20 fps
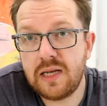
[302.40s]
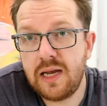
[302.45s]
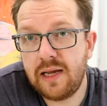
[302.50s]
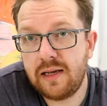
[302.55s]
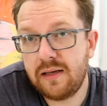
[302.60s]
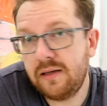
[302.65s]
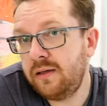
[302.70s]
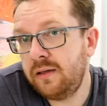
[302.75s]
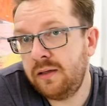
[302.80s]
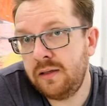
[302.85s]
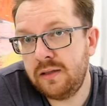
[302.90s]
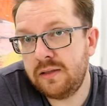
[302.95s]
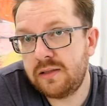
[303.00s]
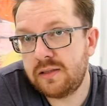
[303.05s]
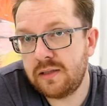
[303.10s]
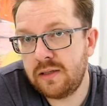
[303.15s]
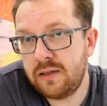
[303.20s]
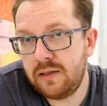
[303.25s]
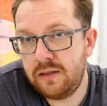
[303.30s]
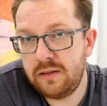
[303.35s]
likely
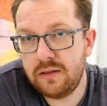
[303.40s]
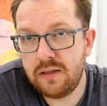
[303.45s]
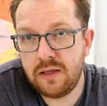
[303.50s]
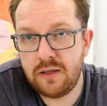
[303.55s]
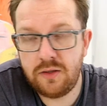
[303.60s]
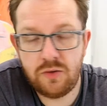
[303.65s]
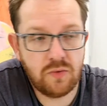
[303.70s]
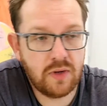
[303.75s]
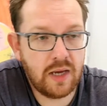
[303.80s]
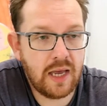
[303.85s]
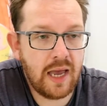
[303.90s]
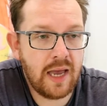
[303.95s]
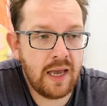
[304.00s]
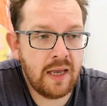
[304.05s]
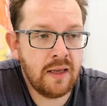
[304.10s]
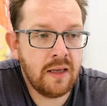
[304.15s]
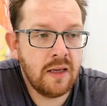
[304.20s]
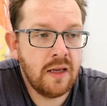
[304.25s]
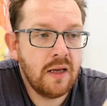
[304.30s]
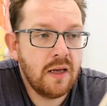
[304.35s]
it's in the
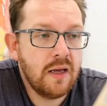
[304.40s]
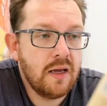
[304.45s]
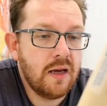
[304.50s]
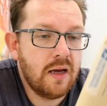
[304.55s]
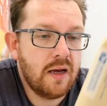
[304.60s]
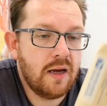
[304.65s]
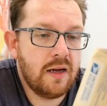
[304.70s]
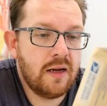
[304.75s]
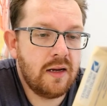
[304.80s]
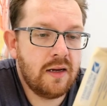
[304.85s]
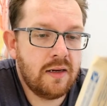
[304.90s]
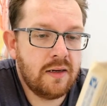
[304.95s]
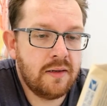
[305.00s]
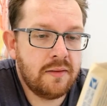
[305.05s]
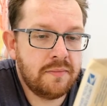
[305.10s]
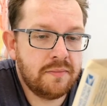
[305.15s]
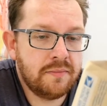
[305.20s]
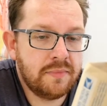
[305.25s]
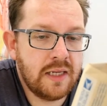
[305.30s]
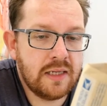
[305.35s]
UK.
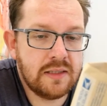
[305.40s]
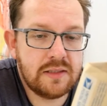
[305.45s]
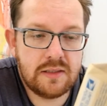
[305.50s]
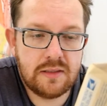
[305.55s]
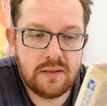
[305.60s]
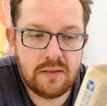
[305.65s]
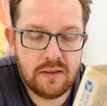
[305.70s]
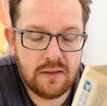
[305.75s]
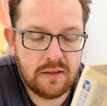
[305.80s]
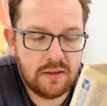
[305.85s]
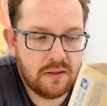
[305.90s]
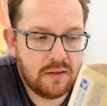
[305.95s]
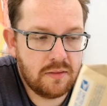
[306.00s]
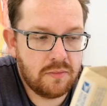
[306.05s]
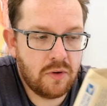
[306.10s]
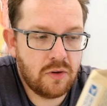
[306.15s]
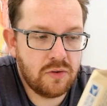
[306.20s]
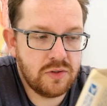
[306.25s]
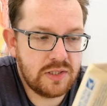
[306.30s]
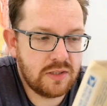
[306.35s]
That's
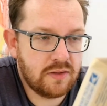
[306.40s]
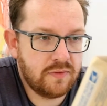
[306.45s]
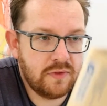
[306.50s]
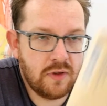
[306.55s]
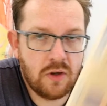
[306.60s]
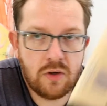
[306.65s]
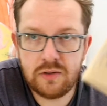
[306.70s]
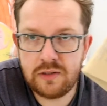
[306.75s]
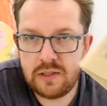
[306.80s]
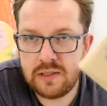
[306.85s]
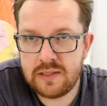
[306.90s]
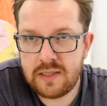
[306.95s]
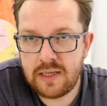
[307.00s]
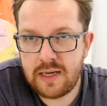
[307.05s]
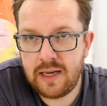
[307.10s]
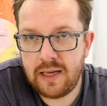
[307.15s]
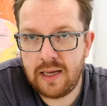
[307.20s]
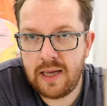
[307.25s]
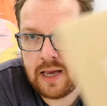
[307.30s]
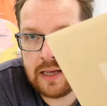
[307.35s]
most of the orders that
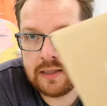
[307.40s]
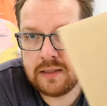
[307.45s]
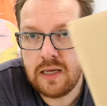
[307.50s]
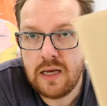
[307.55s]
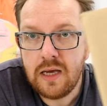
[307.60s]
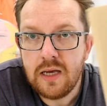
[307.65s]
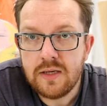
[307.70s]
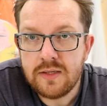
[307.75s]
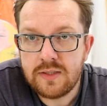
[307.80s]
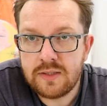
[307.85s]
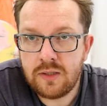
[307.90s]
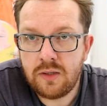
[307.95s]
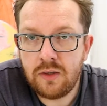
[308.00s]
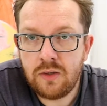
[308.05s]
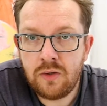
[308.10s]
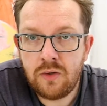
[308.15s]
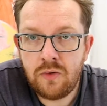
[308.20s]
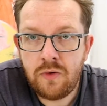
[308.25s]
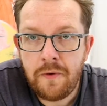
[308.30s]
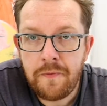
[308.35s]
I get.
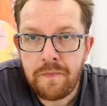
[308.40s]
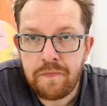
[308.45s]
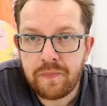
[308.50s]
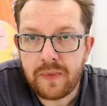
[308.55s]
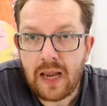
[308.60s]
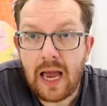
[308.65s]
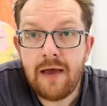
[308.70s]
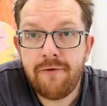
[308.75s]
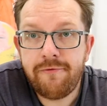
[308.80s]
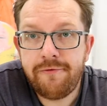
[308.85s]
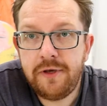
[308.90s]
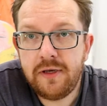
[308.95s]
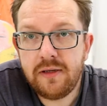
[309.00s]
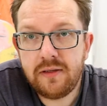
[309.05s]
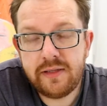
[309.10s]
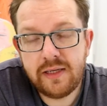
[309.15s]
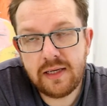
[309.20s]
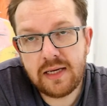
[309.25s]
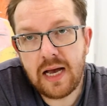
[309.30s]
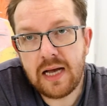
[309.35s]
So I fill
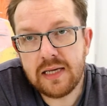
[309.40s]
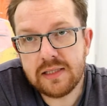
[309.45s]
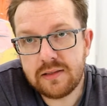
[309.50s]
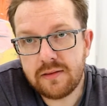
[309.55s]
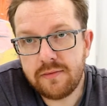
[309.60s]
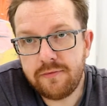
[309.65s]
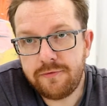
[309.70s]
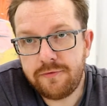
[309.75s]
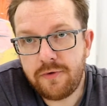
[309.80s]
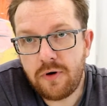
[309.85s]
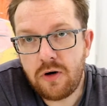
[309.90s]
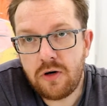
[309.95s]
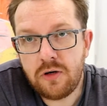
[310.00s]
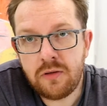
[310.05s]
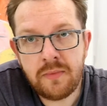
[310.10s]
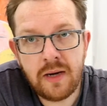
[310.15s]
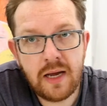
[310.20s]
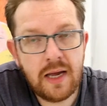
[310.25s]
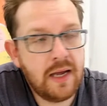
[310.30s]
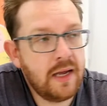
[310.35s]
the custom
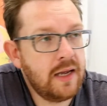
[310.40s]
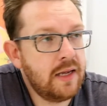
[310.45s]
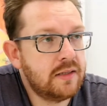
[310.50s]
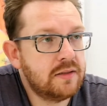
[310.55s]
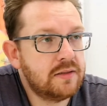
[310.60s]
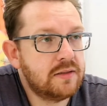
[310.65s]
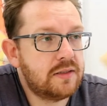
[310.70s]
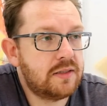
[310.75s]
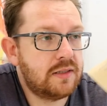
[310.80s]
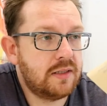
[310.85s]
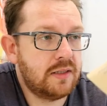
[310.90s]
form, and